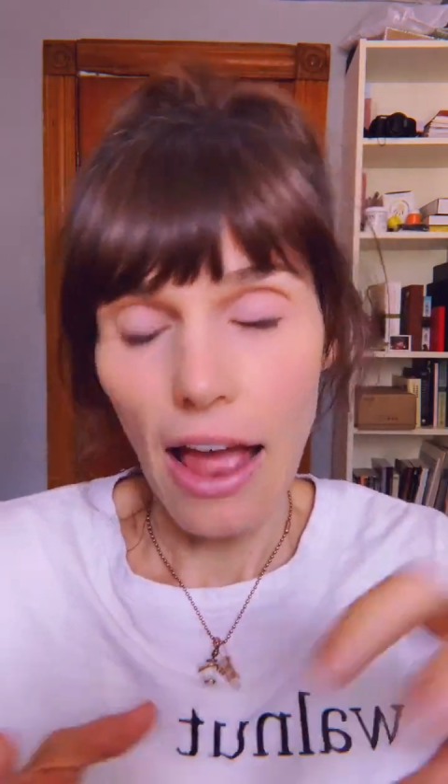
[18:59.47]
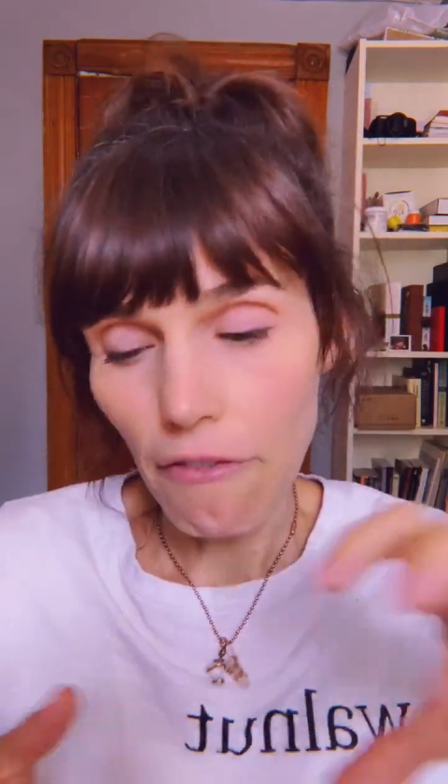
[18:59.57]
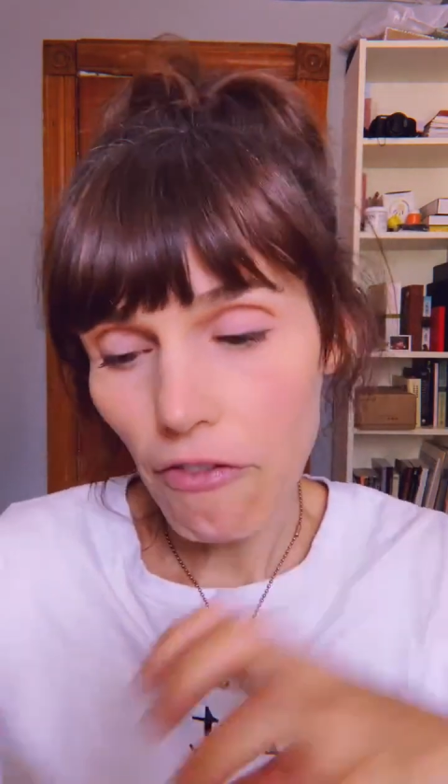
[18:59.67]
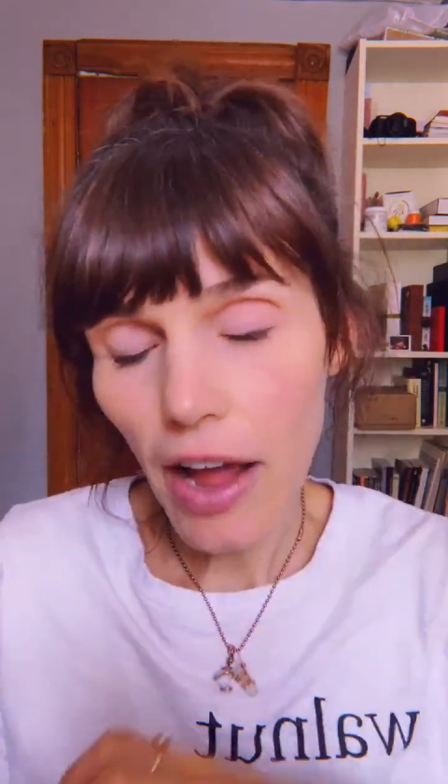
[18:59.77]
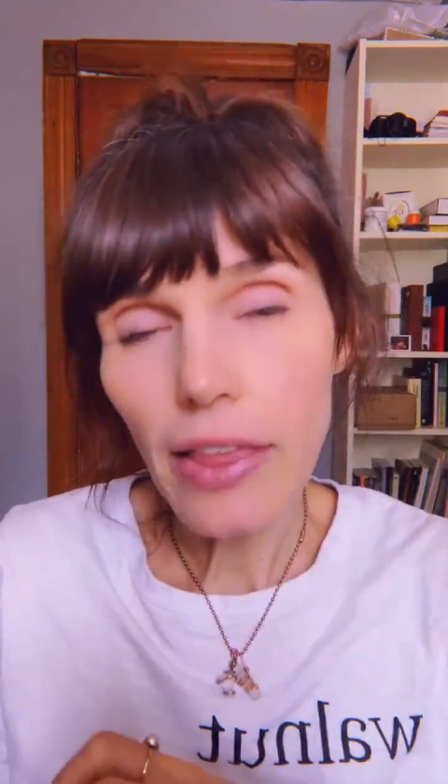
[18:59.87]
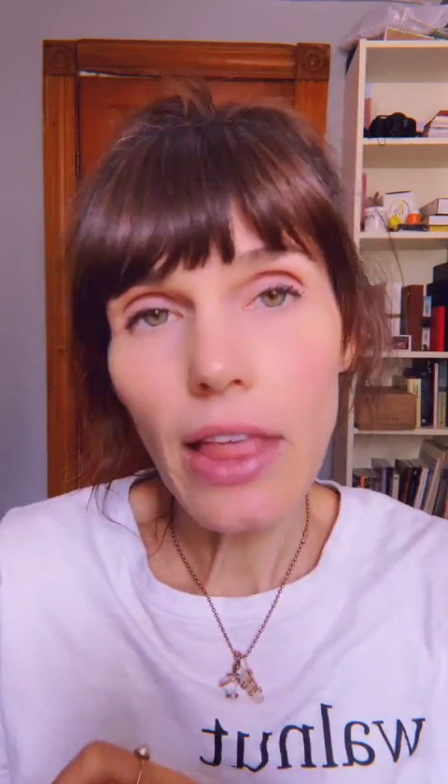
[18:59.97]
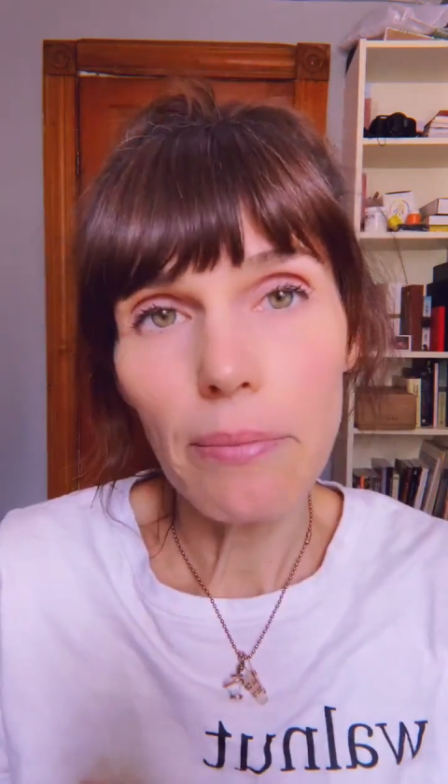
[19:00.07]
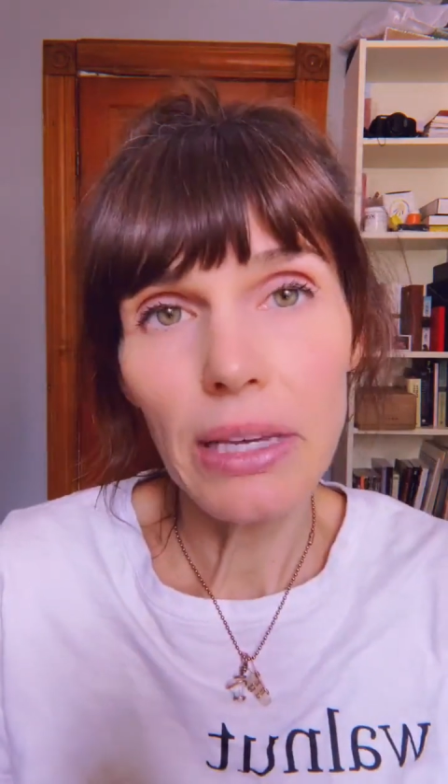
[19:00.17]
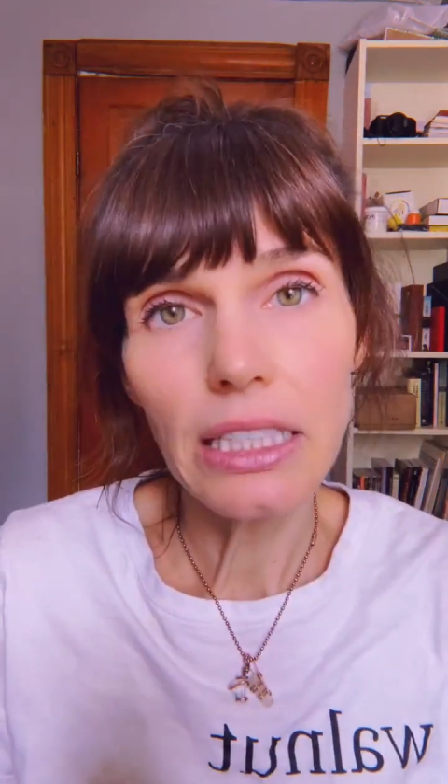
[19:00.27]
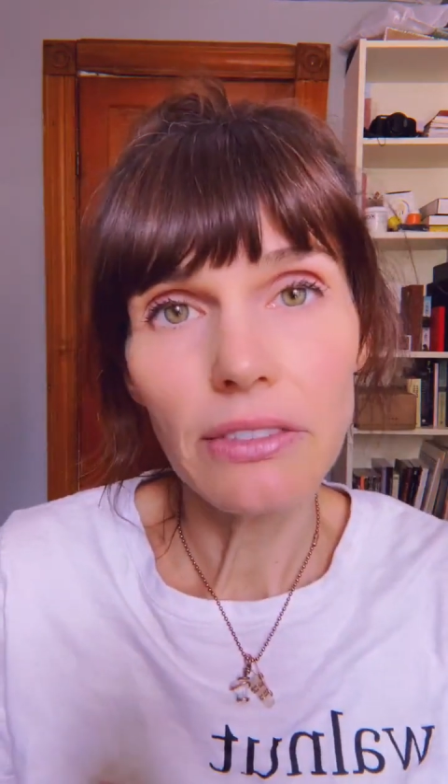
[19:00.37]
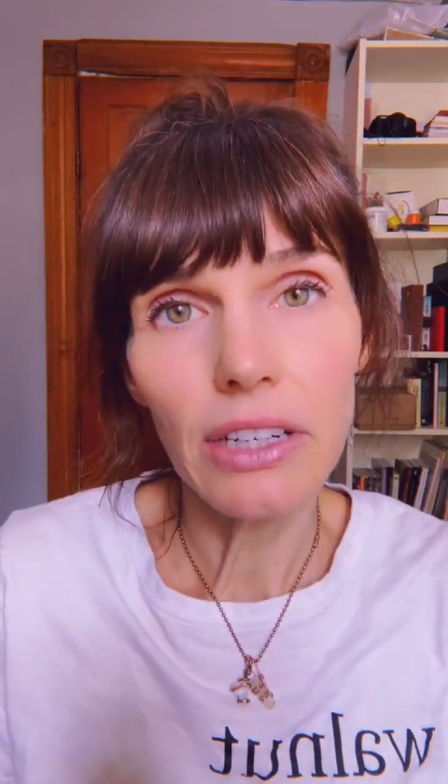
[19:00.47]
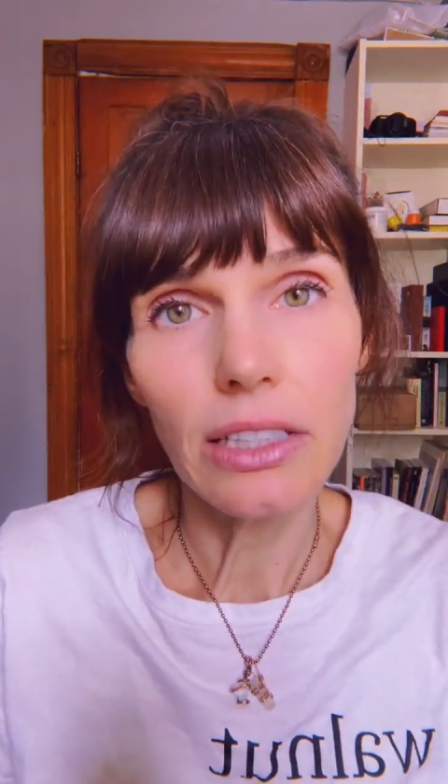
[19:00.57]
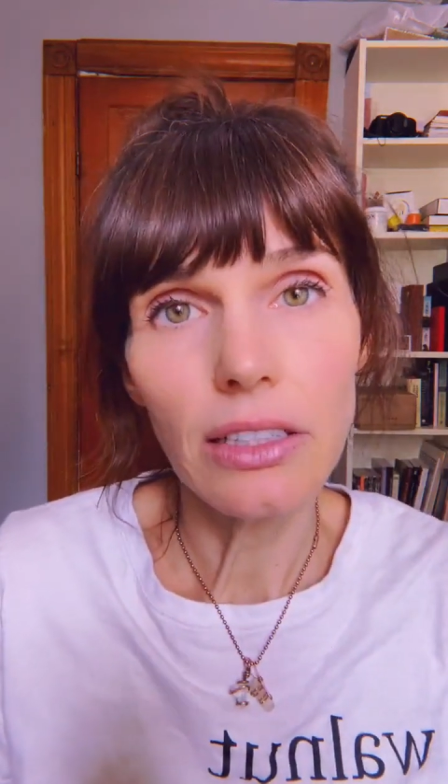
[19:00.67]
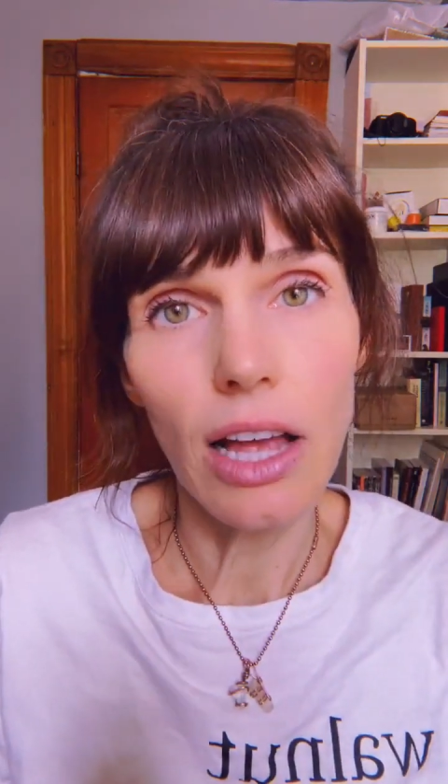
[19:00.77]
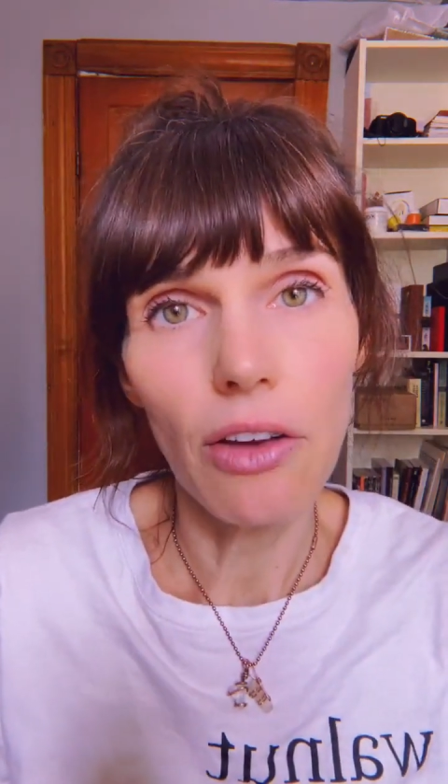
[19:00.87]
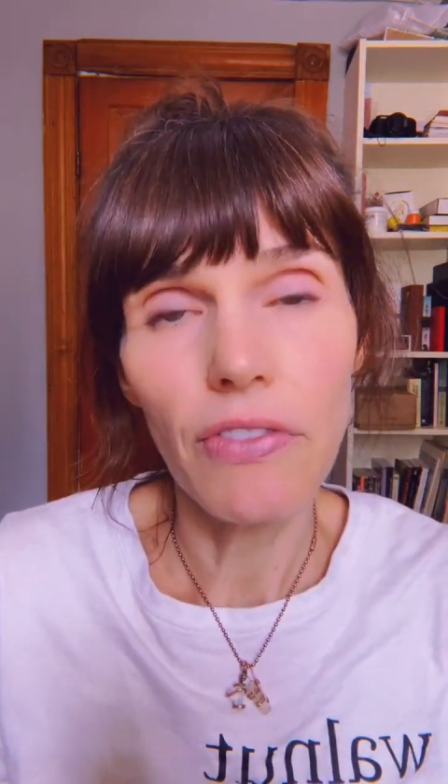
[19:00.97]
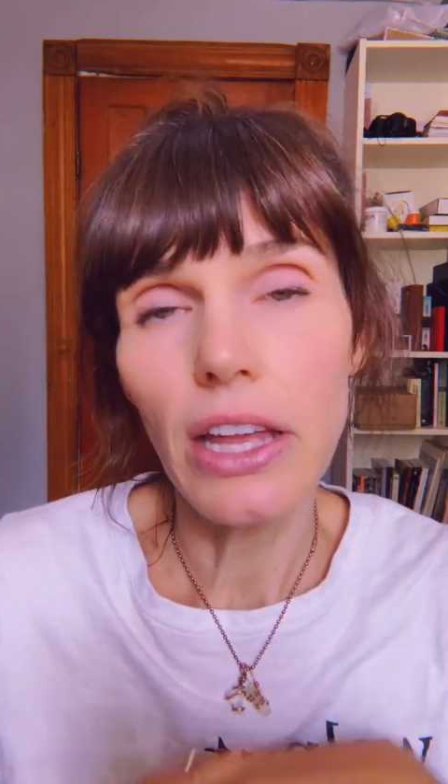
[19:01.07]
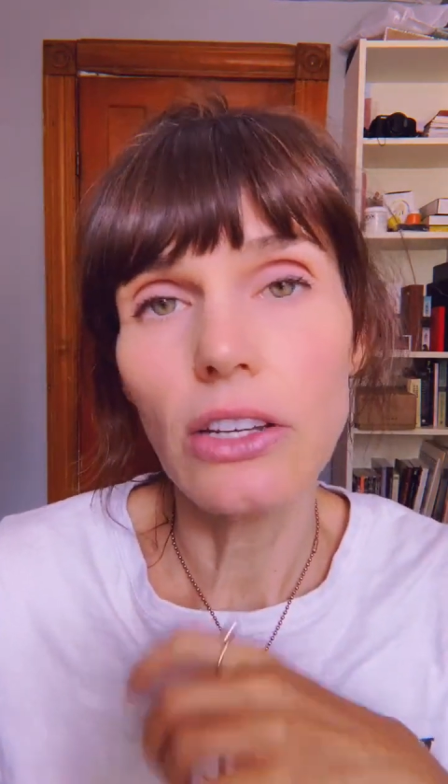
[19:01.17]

and find that piece of ourself